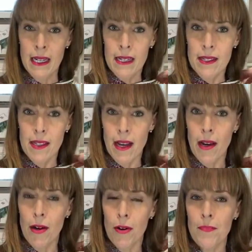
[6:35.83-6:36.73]

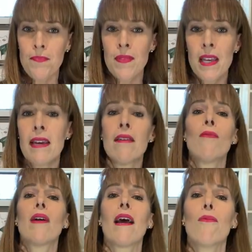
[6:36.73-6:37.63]
So
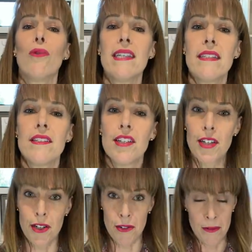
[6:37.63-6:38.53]
what I wouldn't
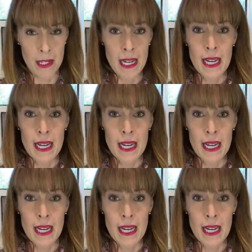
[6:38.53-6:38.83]
do